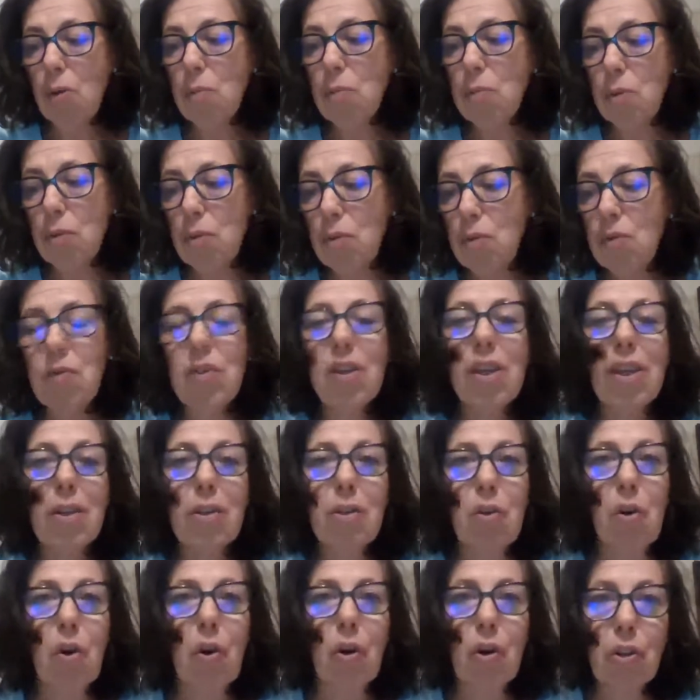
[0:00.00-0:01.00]
how
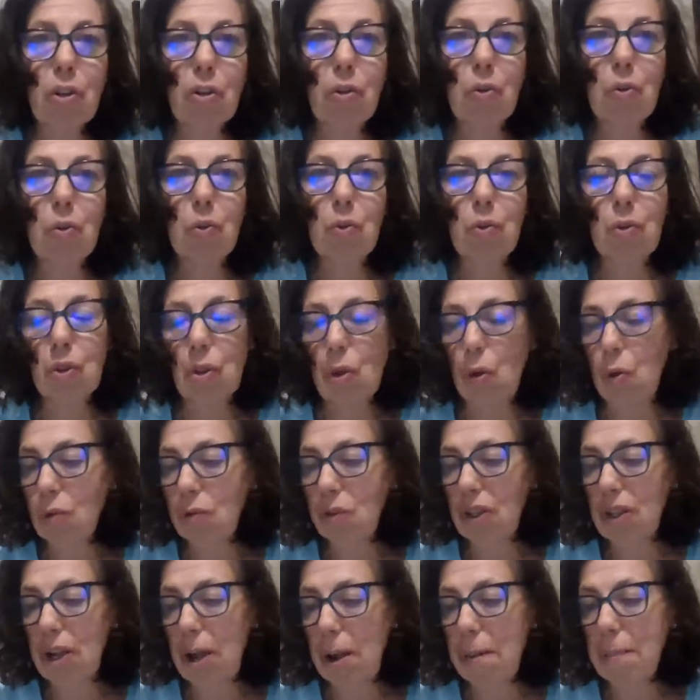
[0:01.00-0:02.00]
motivated are you to
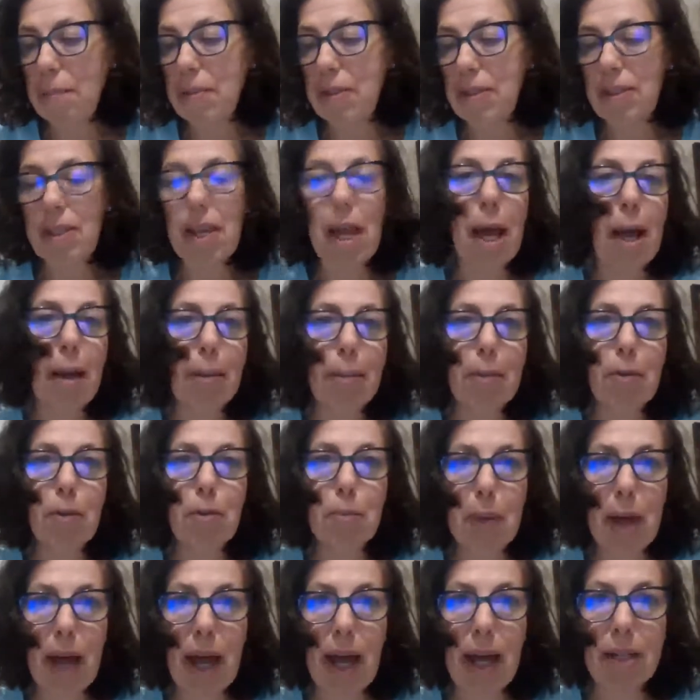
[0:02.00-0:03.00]
overcome this
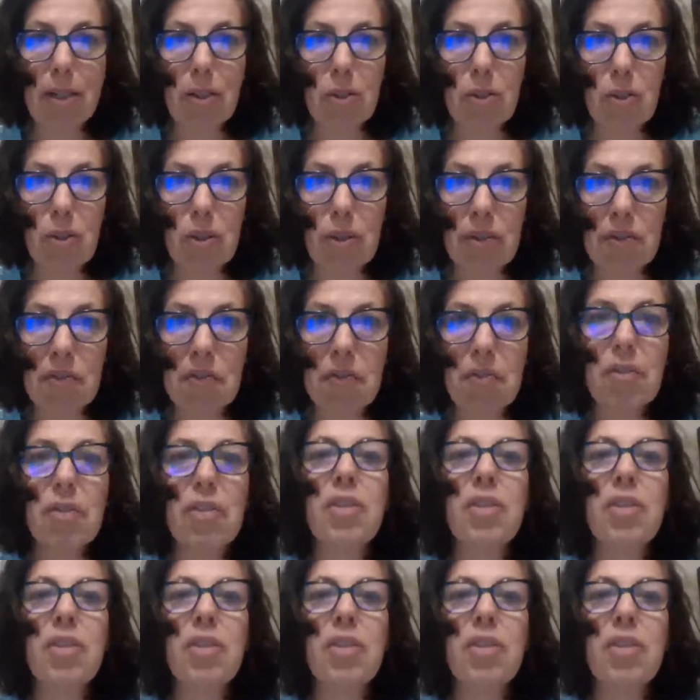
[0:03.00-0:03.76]
habit or pattern of